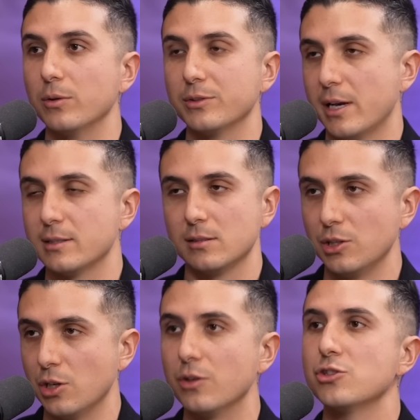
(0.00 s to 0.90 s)
I would test,
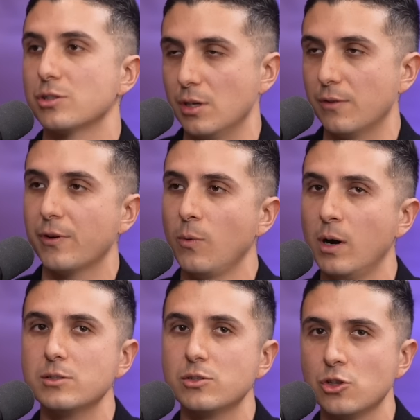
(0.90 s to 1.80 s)
you know, just different
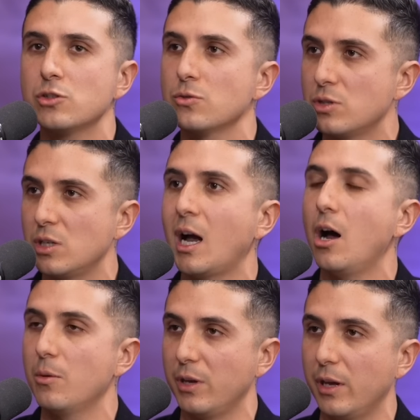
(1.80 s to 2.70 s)
ones just to see
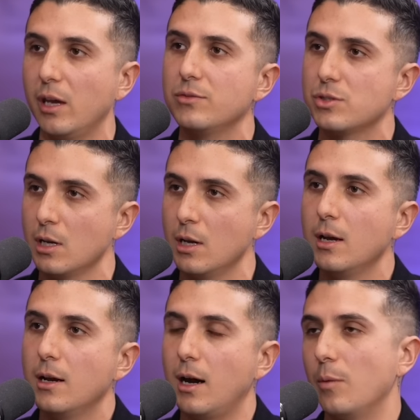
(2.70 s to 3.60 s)
how it behaves.
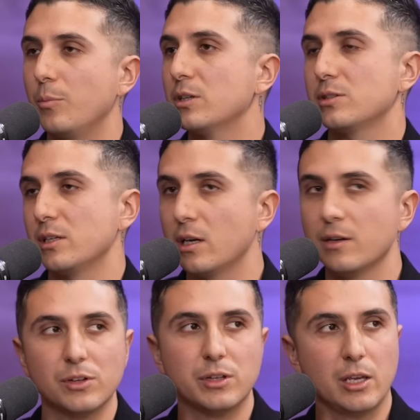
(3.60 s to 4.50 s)
Because at the end
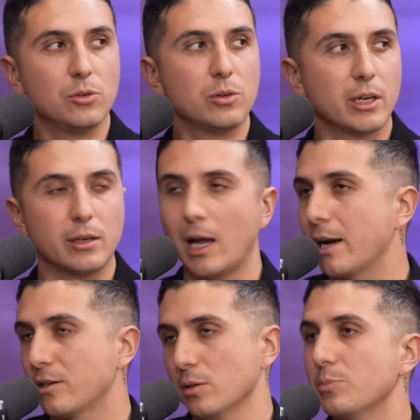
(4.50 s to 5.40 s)
of the day, you can
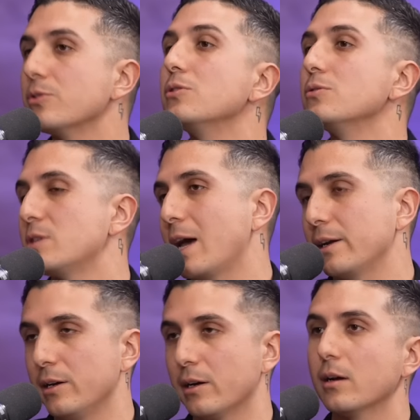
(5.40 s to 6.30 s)
actually produce that
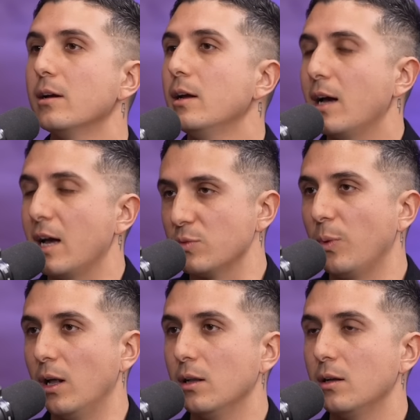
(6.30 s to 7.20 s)
here as
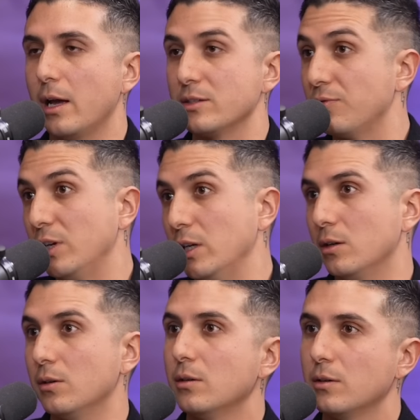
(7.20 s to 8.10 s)
well as a
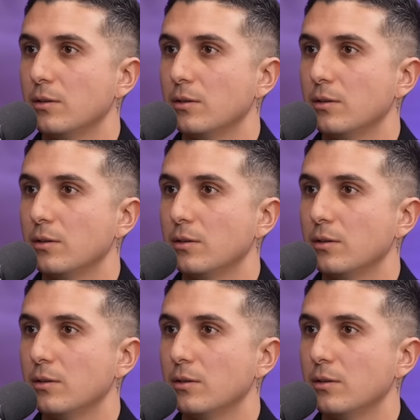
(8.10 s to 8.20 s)
video.